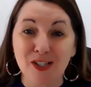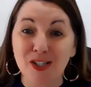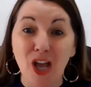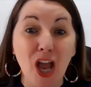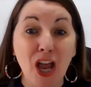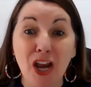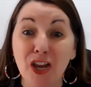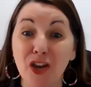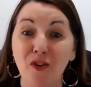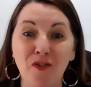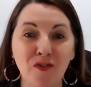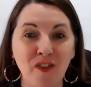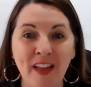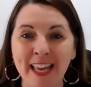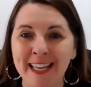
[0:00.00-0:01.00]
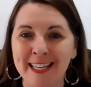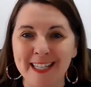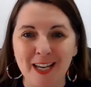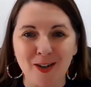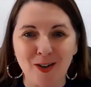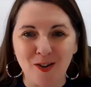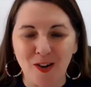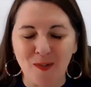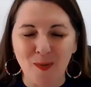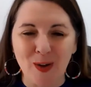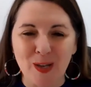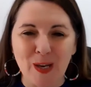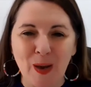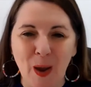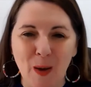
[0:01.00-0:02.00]
And you'll find out
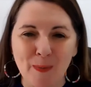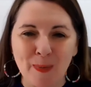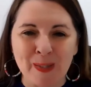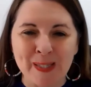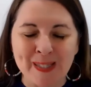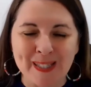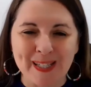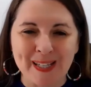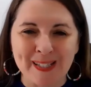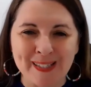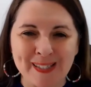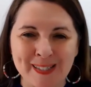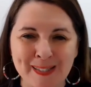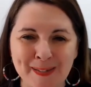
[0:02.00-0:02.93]
when you come and see us.